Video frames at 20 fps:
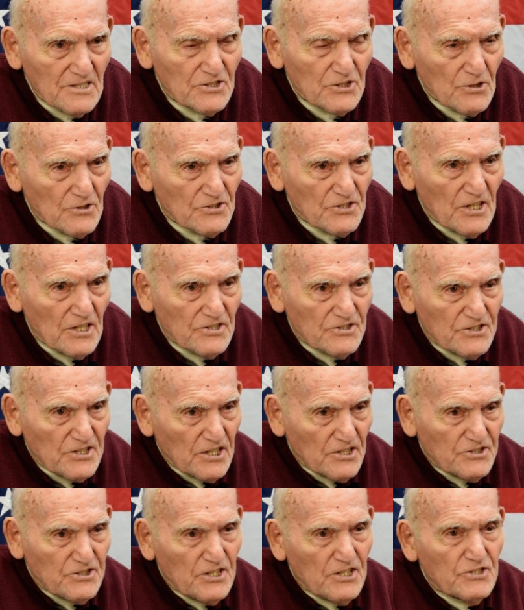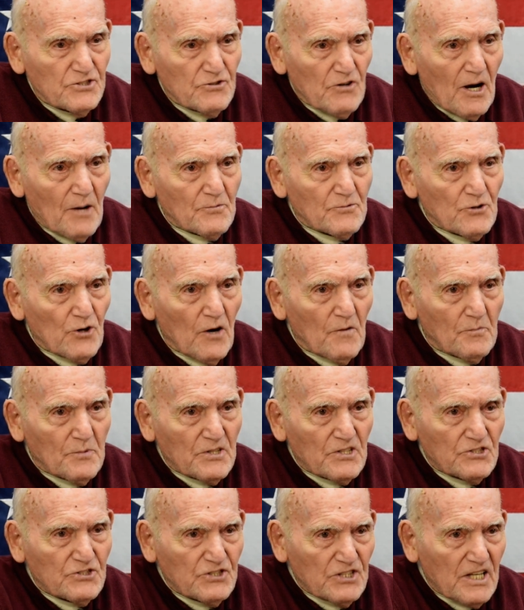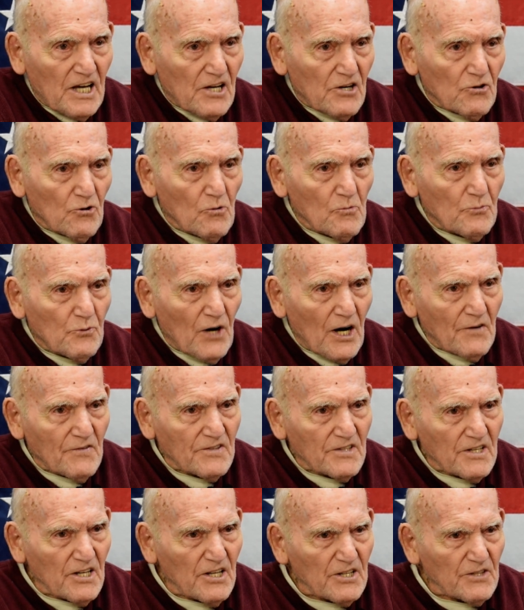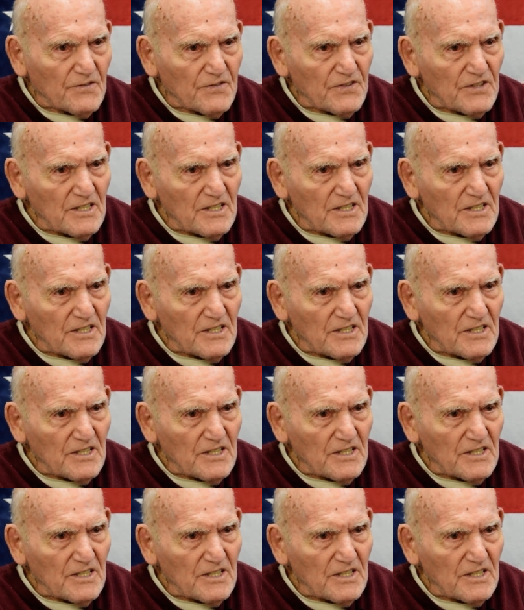So she dropped off because she got her own private life.